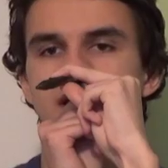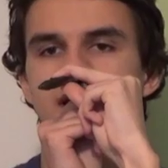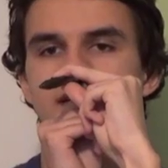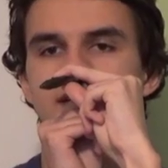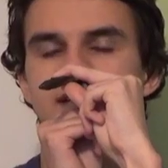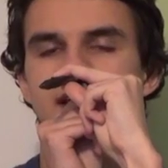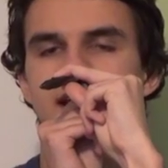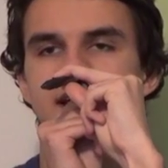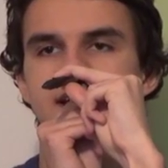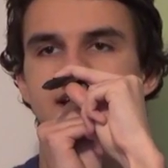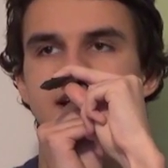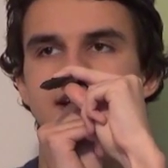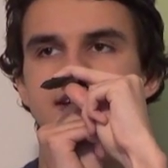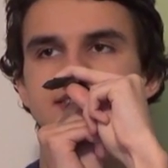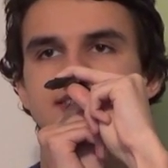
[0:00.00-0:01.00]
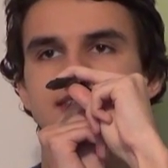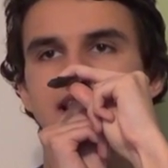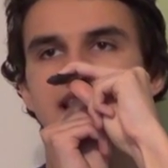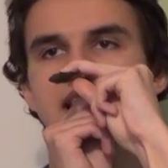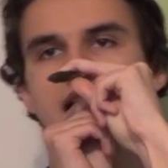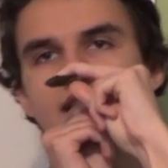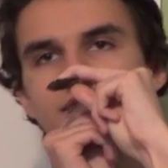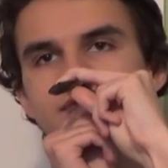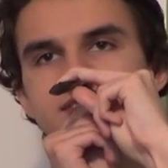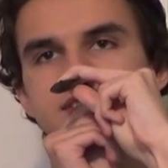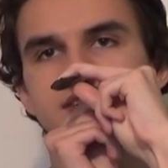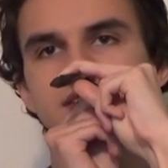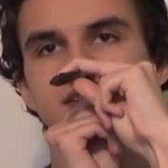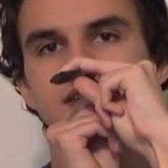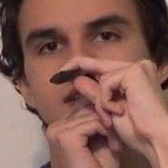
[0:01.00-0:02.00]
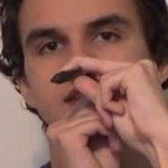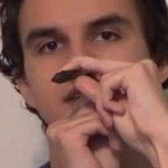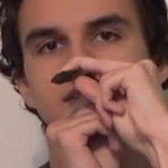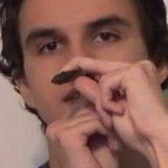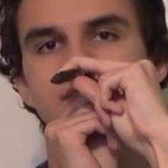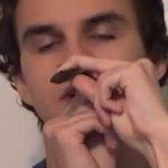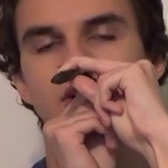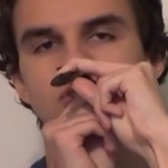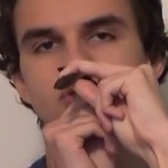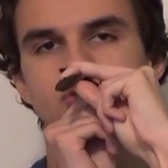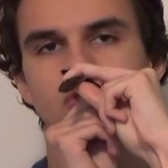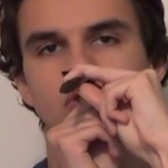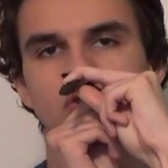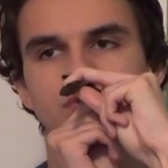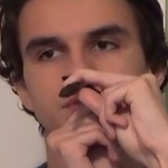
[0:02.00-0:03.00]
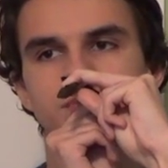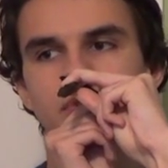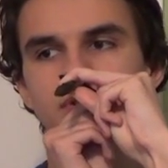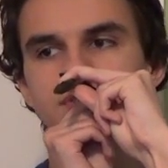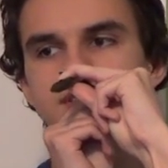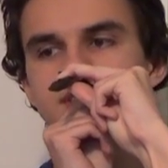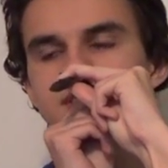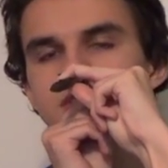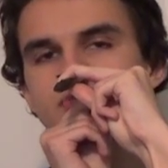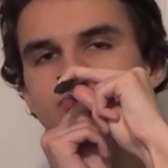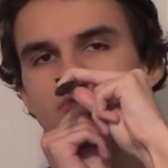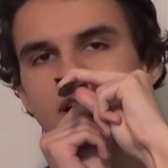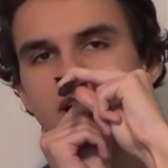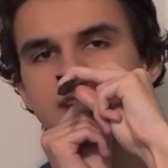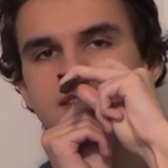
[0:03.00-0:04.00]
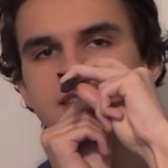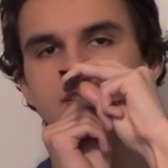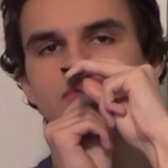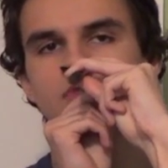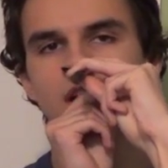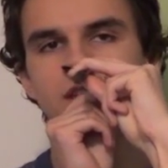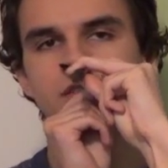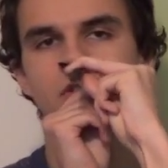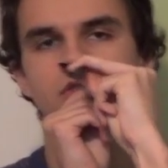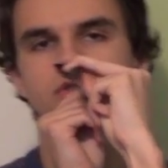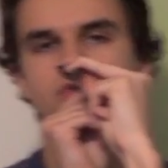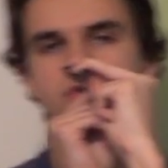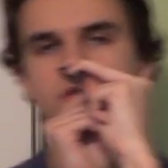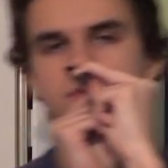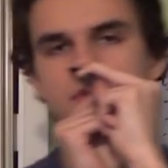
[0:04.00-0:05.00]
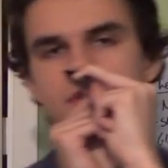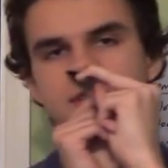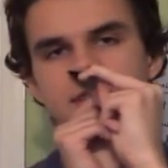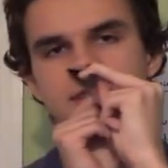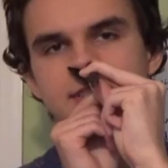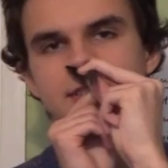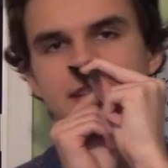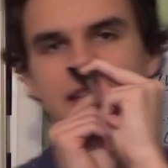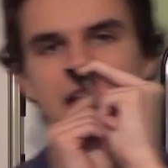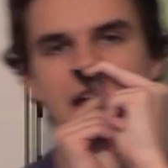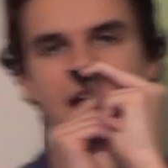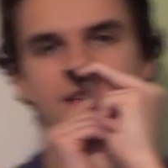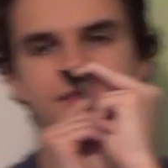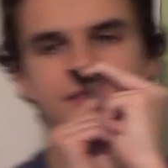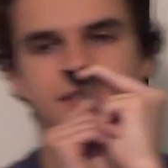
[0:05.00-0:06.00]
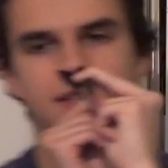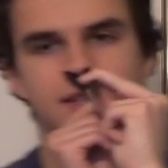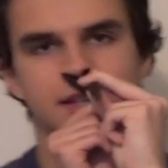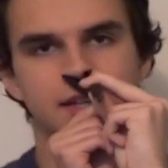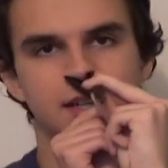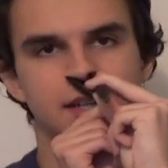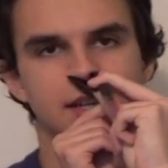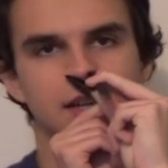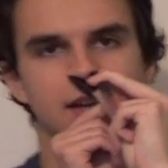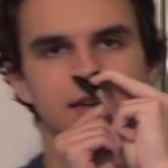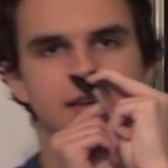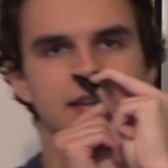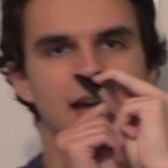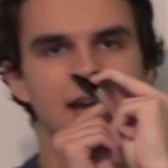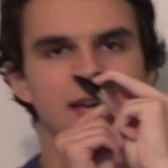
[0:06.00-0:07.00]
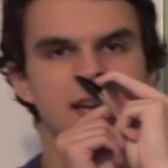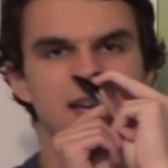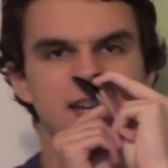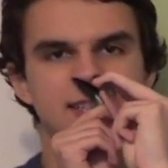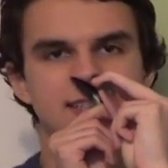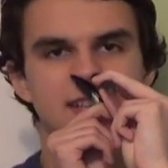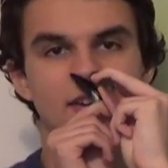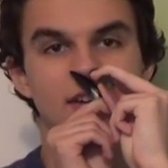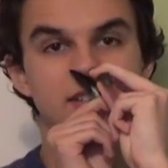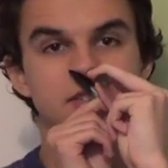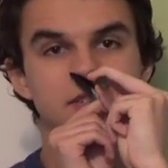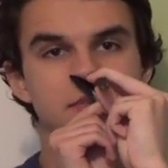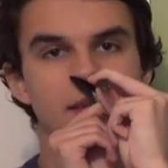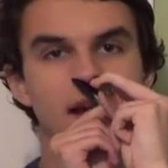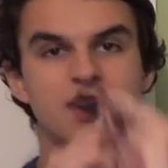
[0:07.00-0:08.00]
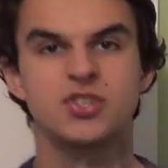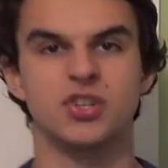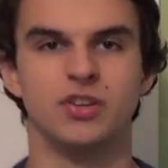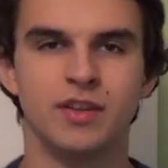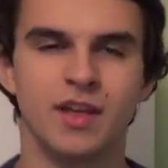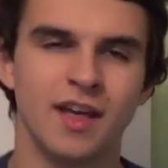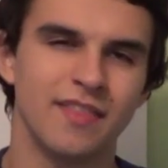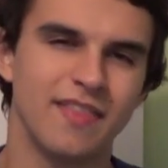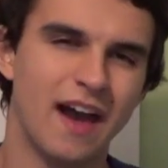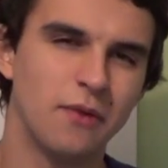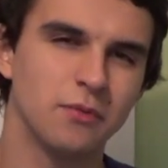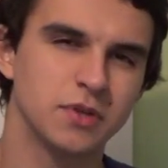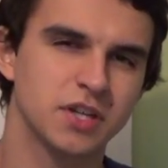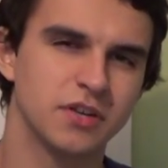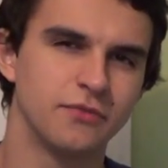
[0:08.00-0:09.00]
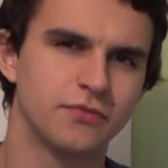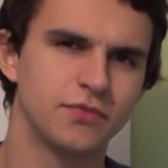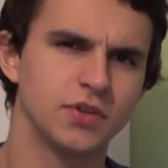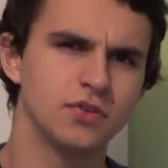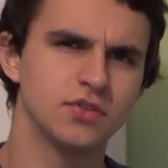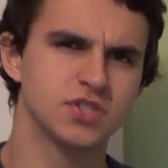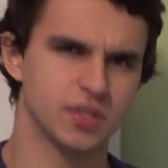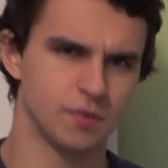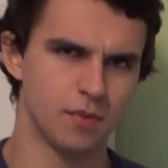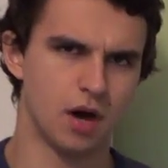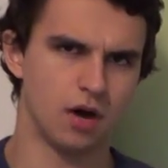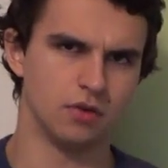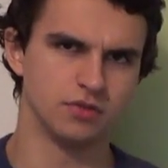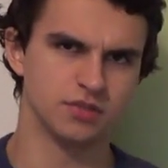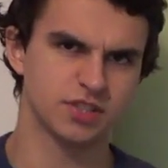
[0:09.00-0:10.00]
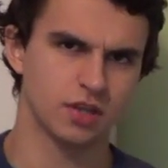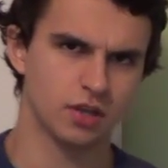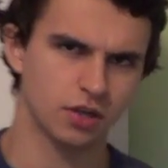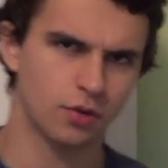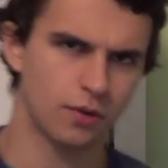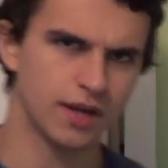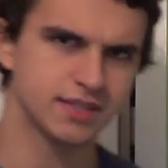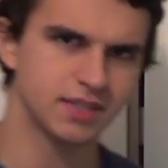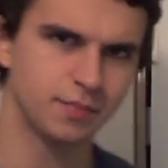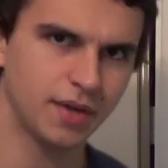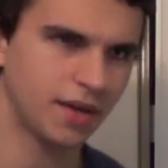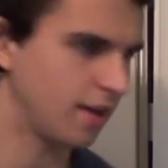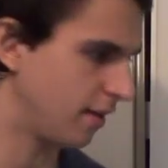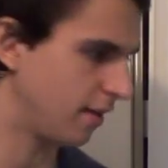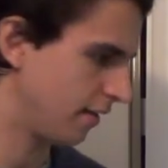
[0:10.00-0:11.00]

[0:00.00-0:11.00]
Okay, so the left nostril was pointing to the right and the right nostril was pointing to the left. Okay, so as you'd imagine, that would confuse the moles quite a bit.